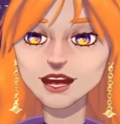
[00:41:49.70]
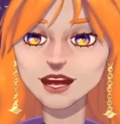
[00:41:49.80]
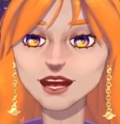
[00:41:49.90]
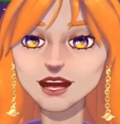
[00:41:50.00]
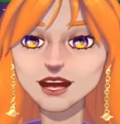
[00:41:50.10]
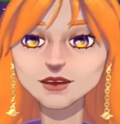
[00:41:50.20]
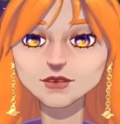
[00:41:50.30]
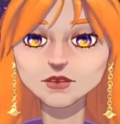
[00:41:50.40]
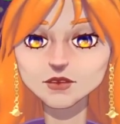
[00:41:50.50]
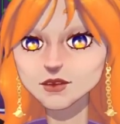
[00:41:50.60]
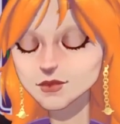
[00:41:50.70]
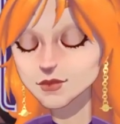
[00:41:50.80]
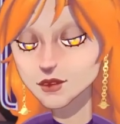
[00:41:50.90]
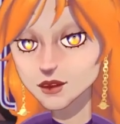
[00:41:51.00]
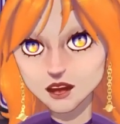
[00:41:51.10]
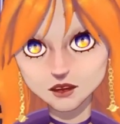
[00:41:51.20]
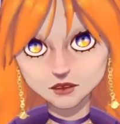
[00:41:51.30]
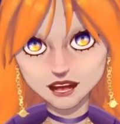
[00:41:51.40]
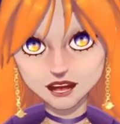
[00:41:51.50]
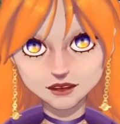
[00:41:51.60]
I deal in
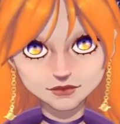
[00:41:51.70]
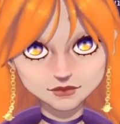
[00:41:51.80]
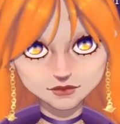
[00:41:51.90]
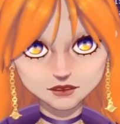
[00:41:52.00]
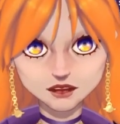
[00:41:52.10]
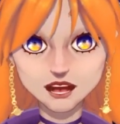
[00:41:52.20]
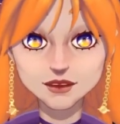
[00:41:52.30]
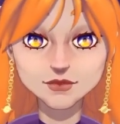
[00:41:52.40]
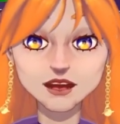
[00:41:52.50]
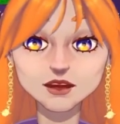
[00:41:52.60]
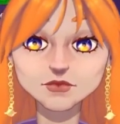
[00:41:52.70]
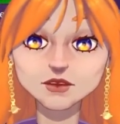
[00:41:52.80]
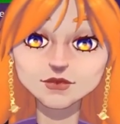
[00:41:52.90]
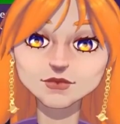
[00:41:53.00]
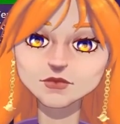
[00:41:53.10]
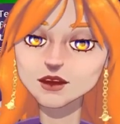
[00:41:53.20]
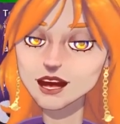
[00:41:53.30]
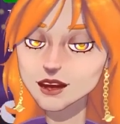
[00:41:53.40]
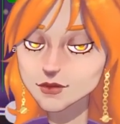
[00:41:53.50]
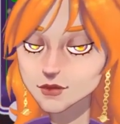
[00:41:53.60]
special items, jazzed up with the
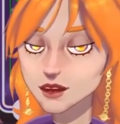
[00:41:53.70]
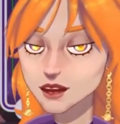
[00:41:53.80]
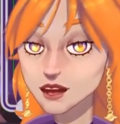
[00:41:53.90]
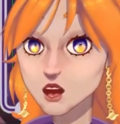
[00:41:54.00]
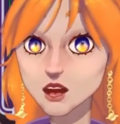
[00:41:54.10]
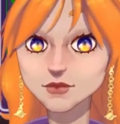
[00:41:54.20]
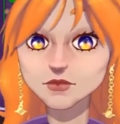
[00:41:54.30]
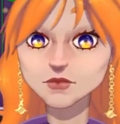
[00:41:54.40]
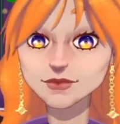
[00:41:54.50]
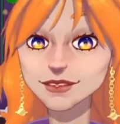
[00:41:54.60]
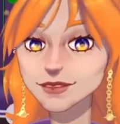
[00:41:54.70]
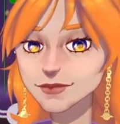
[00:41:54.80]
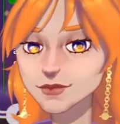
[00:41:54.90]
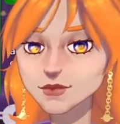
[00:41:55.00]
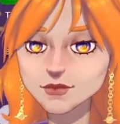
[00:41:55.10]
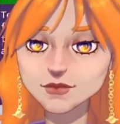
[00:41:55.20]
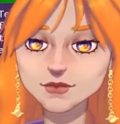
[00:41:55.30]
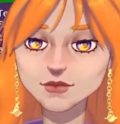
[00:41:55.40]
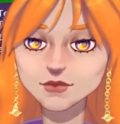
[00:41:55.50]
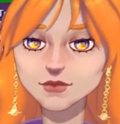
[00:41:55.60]
gravy. What do you need?
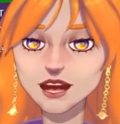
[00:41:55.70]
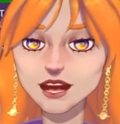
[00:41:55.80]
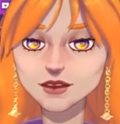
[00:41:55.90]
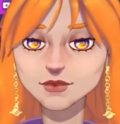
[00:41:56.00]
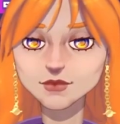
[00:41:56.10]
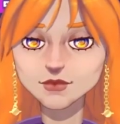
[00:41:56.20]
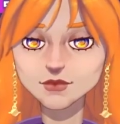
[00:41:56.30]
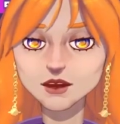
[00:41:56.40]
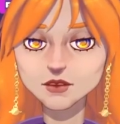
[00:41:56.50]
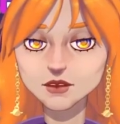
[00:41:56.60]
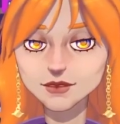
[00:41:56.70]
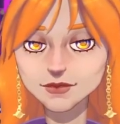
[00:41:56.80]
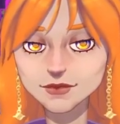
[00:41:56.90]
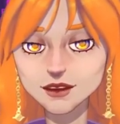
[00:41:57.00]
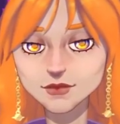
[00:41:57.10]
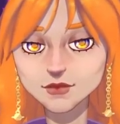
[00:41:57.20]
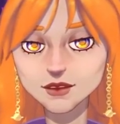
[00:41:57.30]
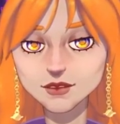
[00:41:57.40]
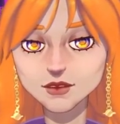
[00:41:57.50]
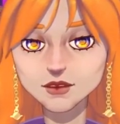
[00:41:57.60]
I thought we didn't have to
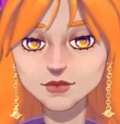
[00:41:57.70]
eat here.